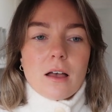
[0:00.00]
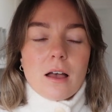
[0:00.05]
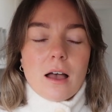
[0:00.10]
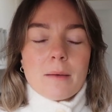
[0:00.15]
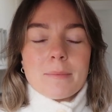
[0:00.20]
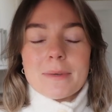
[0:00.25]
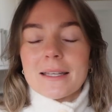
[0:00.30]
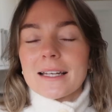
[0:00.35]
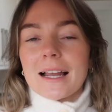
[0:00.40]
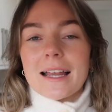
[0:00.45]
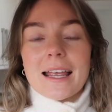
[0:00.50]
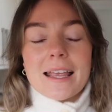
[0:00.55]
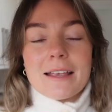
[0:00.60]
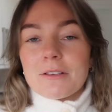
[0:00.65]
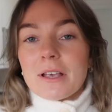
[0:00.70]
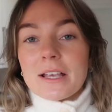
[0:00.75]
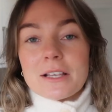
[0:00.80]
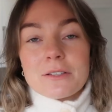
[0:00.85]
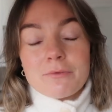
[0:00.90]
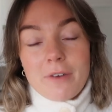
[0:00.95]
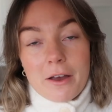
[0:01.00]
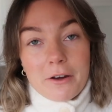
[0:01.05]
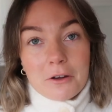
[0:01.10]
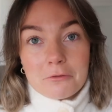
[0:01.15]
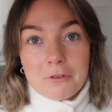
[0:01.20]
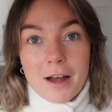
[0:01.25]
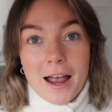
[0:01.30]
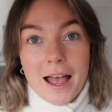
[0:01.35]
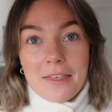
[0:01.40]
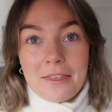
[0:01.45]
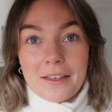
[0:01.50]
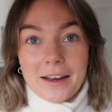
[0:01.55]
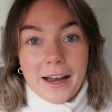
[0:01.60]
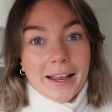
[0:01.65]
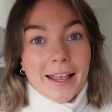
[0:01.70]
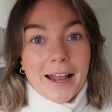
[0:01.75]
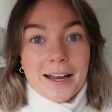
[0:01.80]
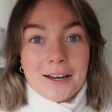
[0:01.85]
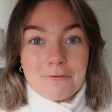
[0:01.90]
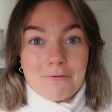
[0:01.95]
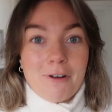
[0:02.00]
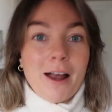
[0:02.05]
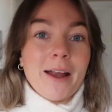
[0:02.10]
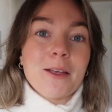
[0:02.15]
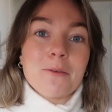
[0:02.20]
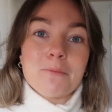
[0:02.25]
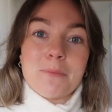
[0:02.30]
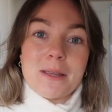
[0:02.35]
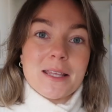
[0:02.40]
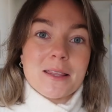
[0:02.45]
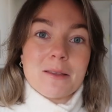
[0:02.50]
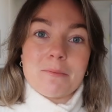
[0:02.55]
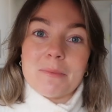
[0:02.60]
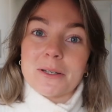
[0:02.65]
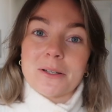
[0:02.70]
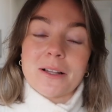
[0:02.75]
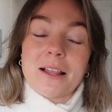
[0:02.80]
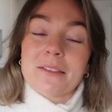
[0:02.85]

I mean, it's very rare that I get it right and meet in the middle.